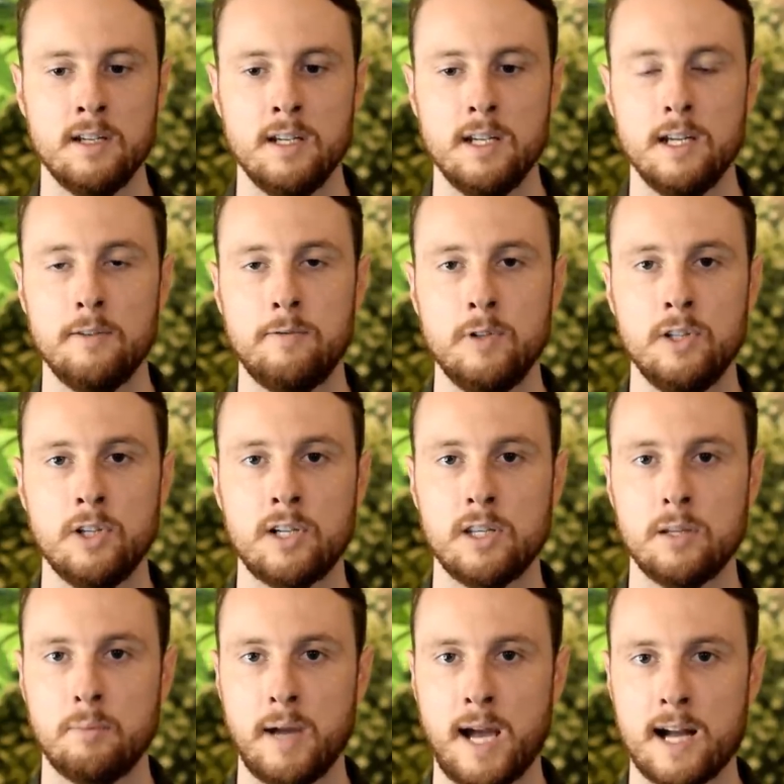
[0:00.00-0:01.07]
If we look at the
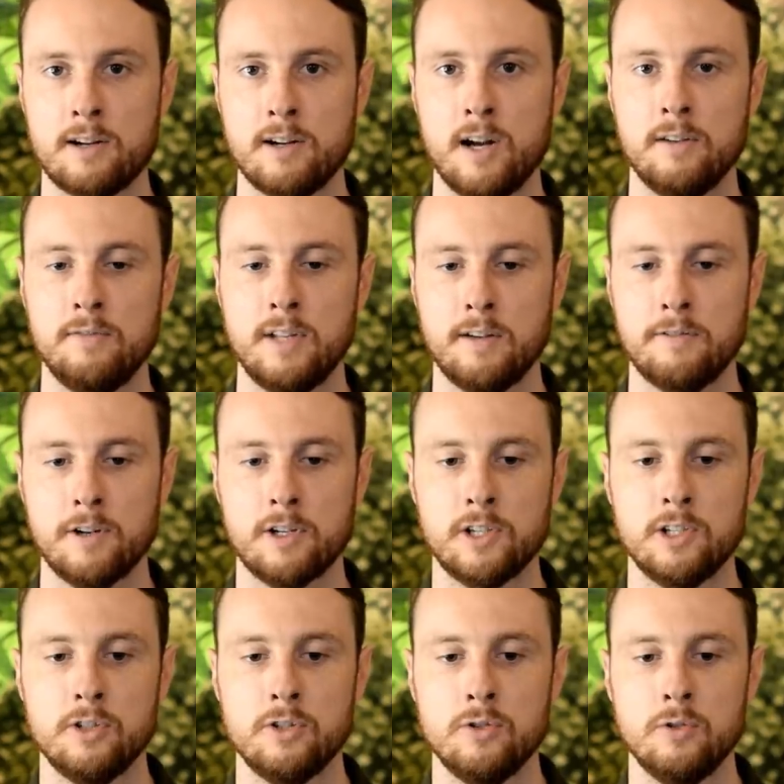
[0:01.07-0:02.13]
background of the
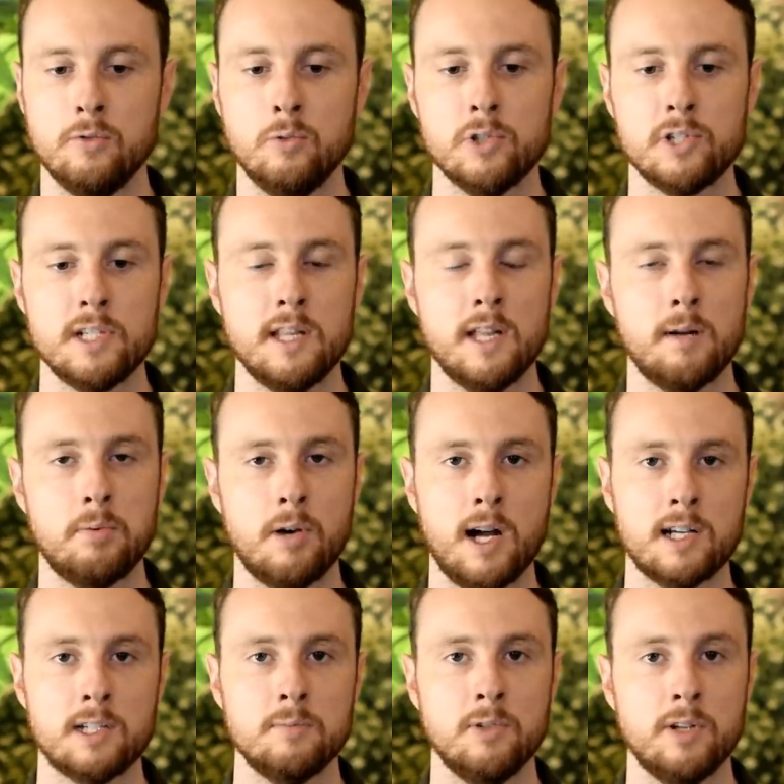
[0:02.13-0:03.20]
FRQ, we'll see that
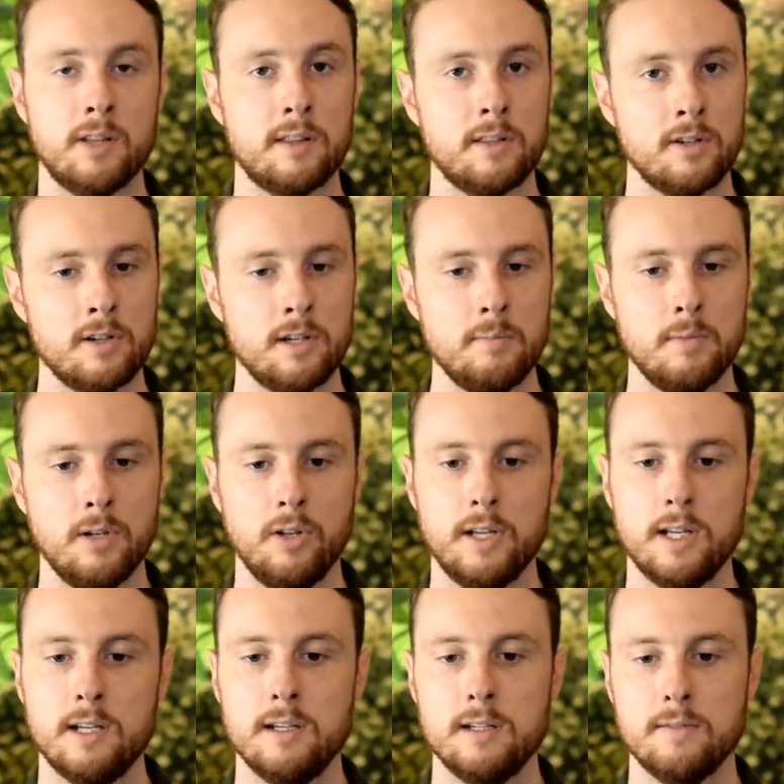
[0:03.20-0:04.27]
approximately 30
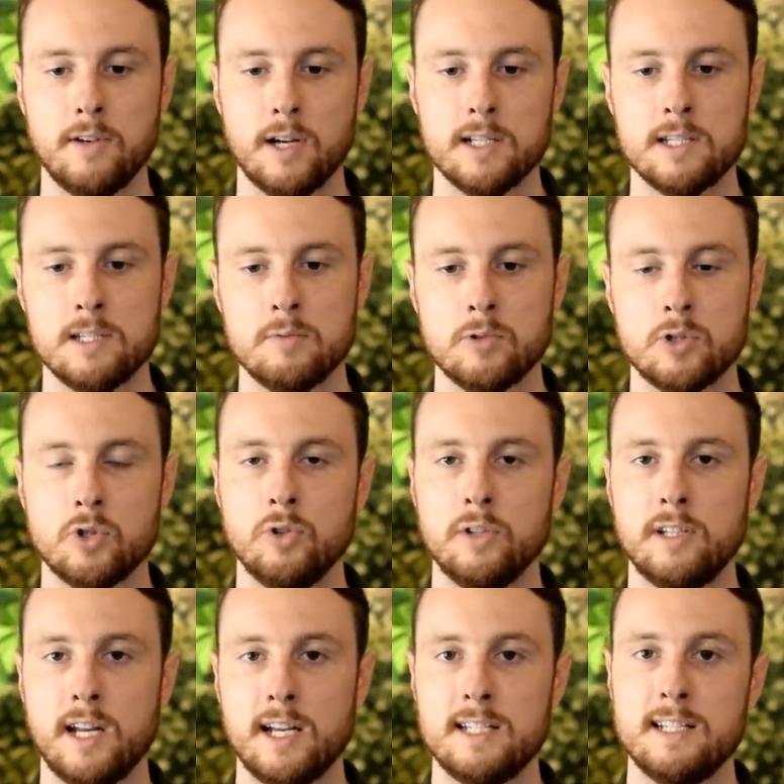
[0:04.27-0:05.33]
million devices were sold in
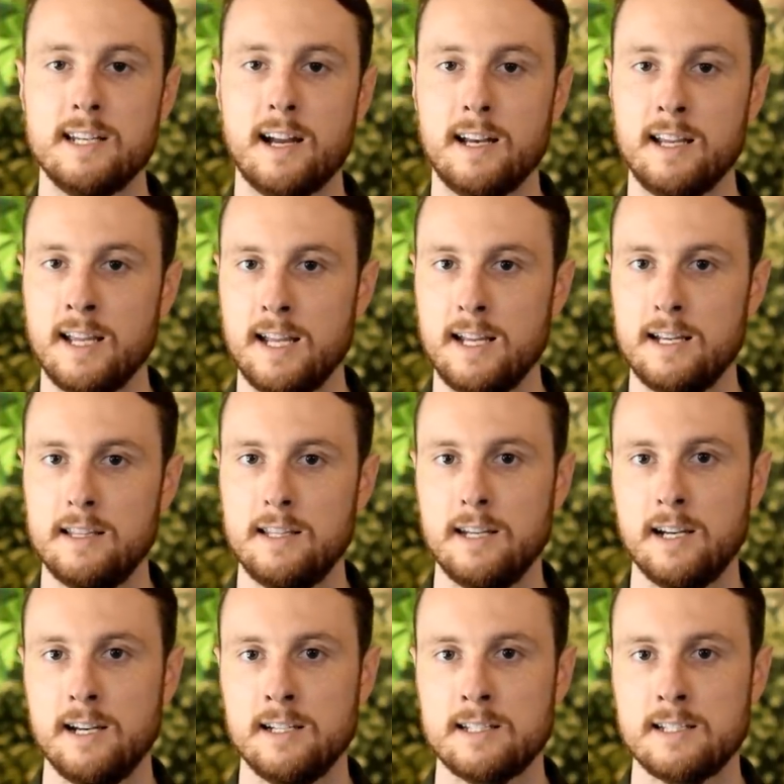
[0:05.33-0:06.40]
1998 in the
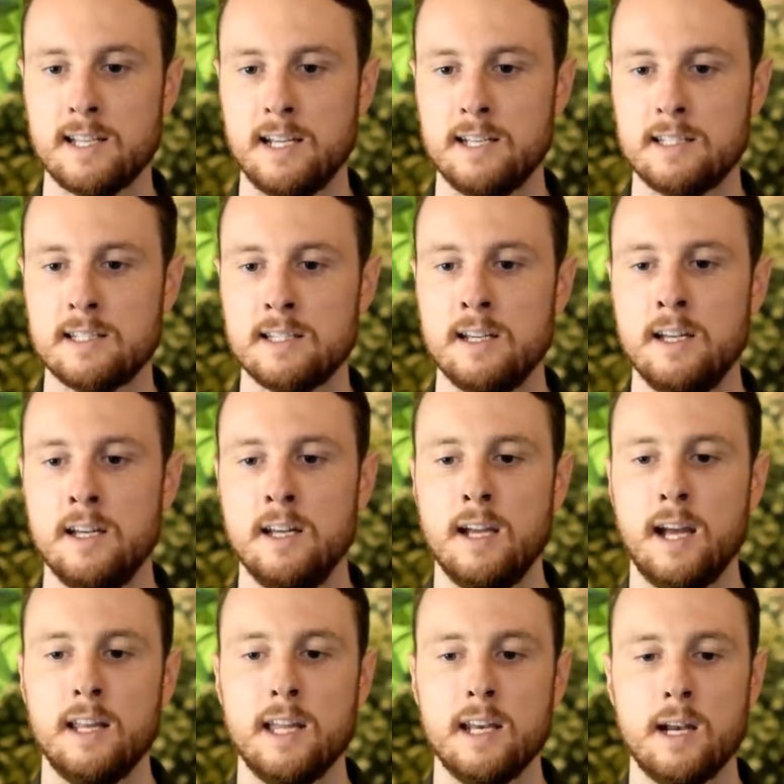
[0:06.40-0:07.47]
United States, and
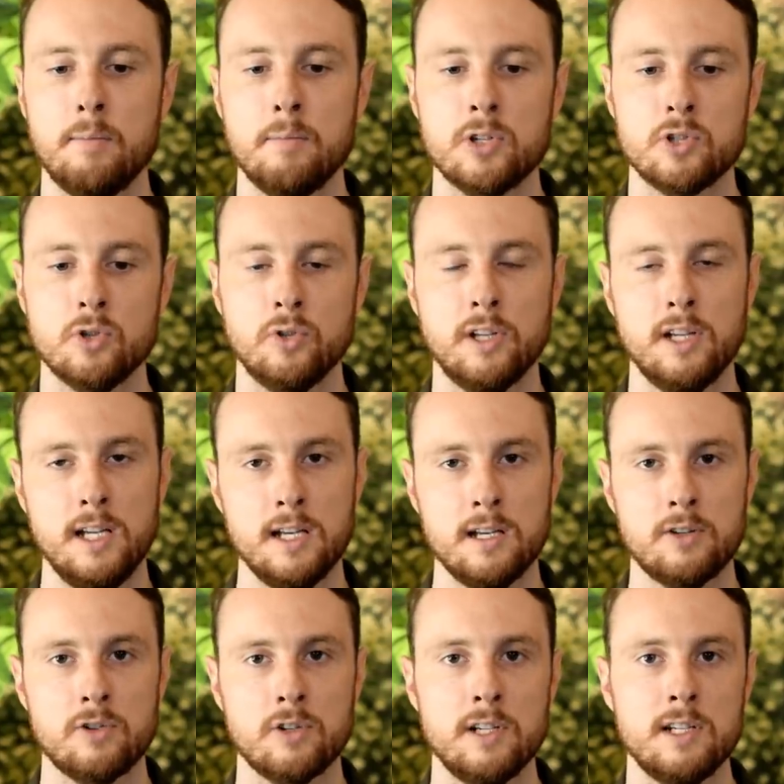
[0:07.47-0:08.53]
that number sold
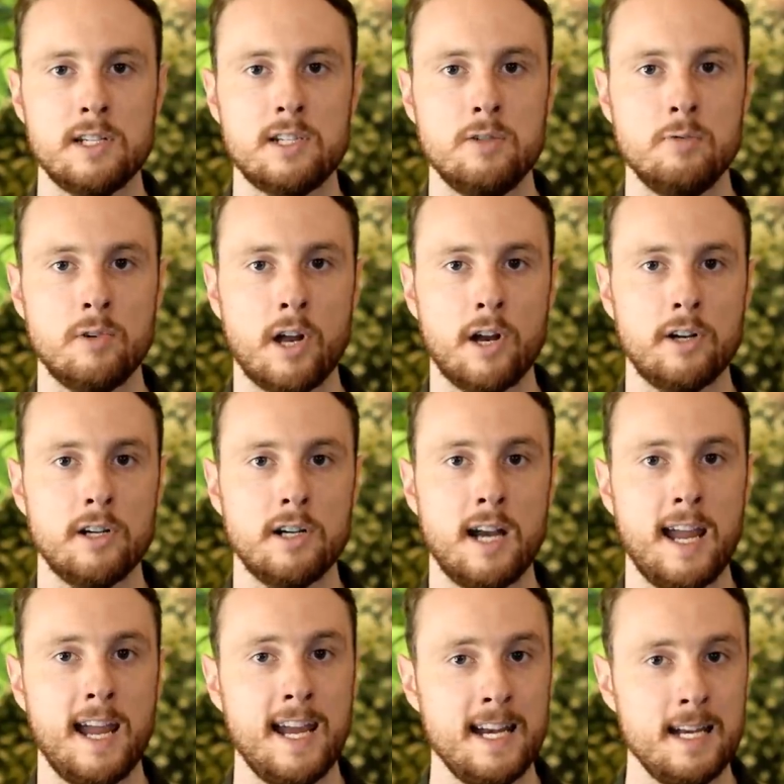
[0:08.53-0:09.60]
increased to
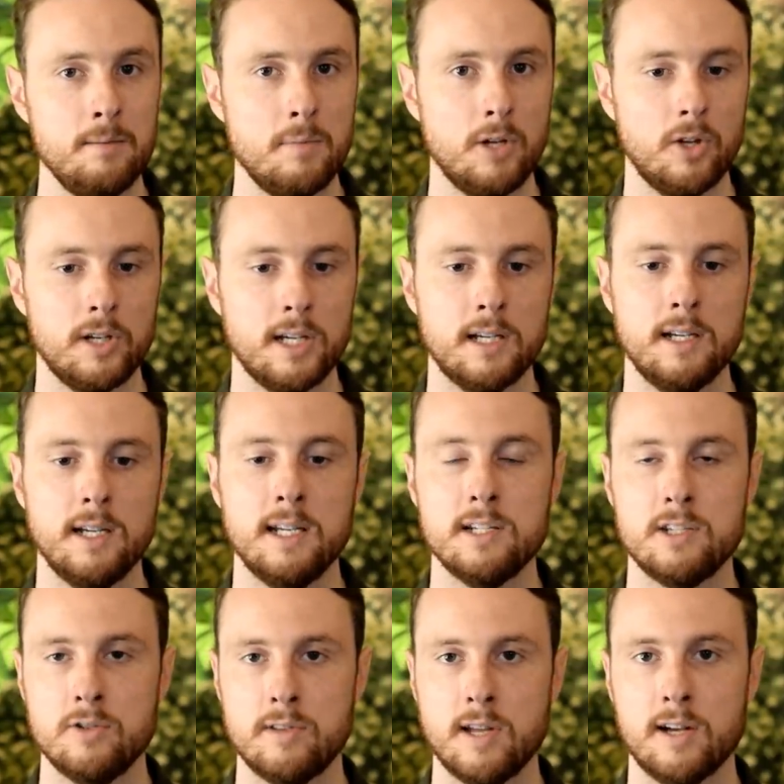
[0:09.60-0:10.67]
180 million in
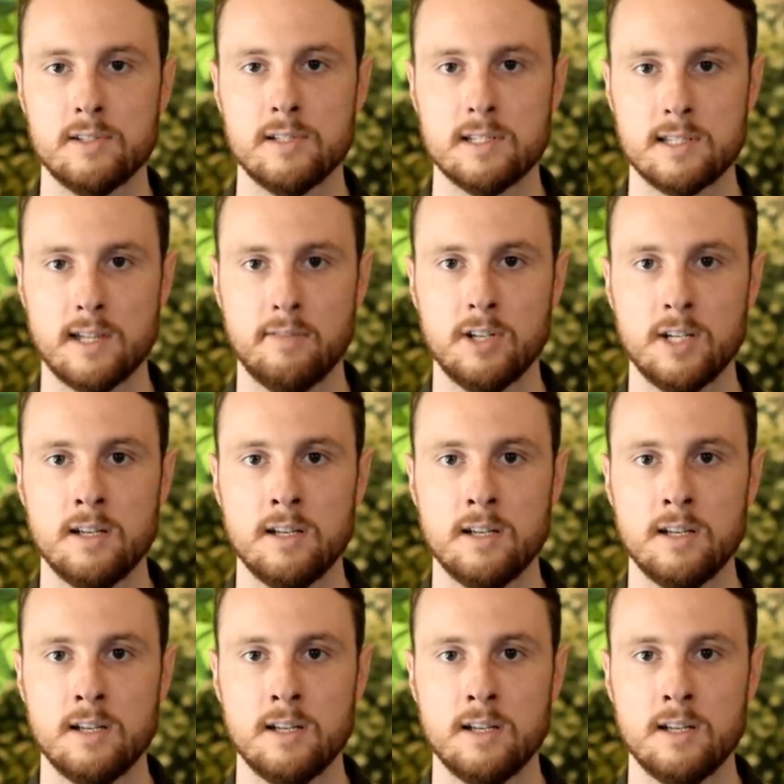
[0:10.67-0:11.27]
2007.